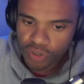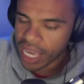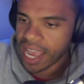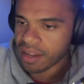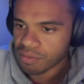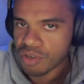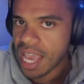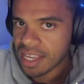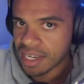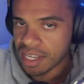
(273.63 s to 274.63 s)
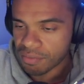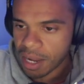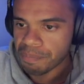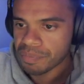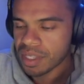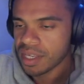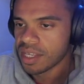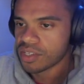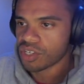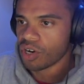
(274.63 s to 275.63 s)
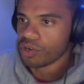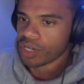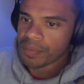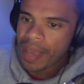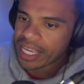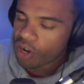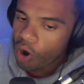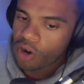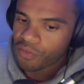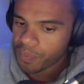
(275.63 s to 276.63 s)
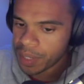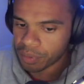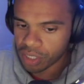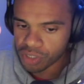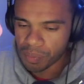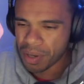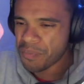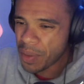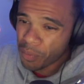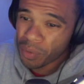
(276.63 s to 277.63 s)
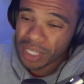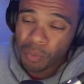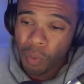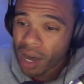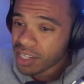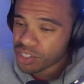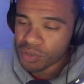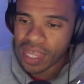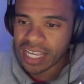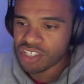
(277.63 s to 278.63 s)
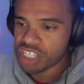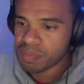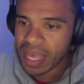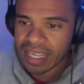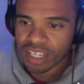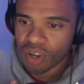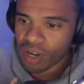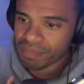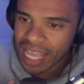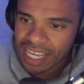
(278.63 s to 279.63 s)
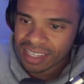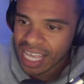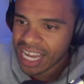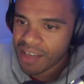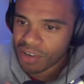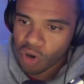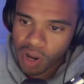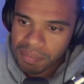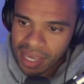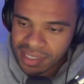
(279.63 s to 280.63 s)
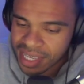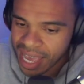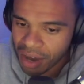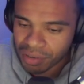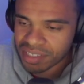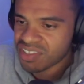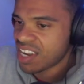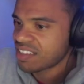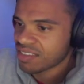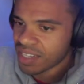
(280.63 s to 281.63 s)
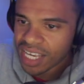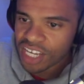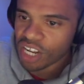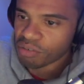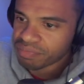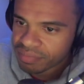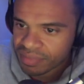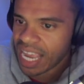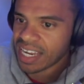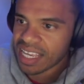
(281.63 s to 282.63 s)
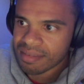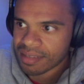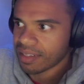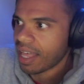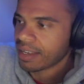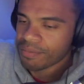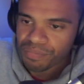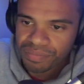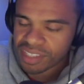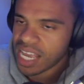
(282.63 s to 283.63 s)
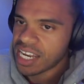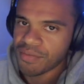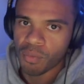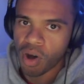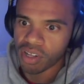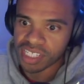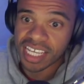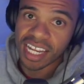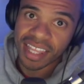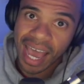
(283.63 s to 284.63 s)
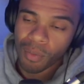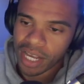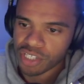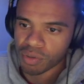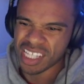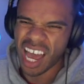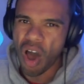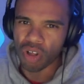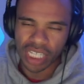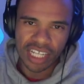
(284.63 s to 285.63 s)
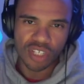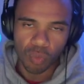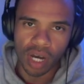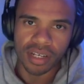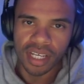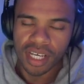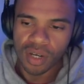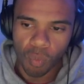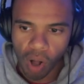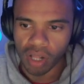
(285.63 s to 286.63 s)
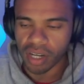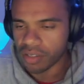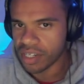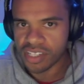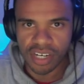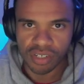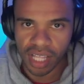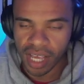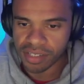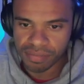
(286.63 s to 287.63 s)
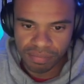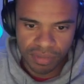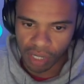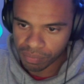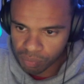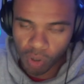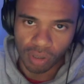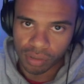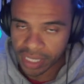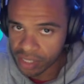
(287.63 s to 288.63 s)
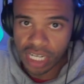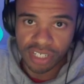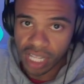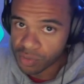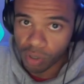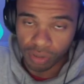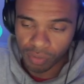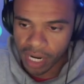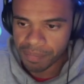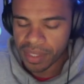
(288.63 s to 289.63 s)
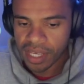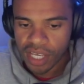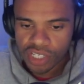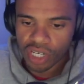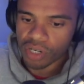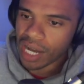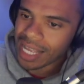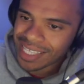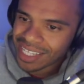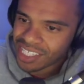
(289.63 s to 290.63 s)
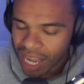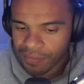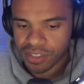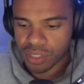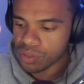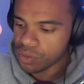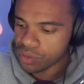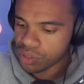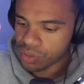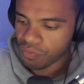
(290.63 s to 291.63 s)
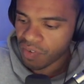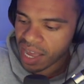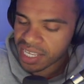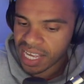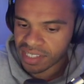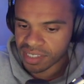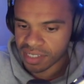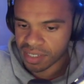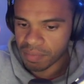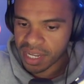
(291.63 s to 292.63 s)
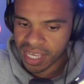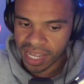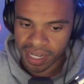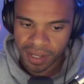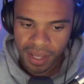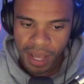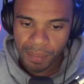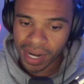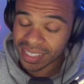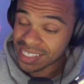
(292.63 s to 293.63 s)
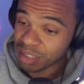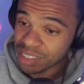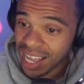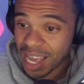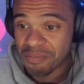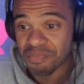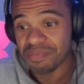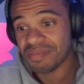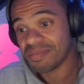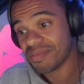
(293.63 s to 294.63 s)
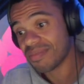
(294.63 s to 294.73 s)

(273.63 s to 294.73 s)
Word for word: You can't, you can't get in, right? So it'd make it harder for people to do it. But if people really wanted to, they could just make, you know, they, they could have a Coinbase account and send it to, you know, ten E T H to like ten different wallets and get in that way. So it's not all linked to one wallet on the decentralized, you know, world, in the centralized world, right? So it's, it's tough to, to fight against this and mitigate it. But at the same time,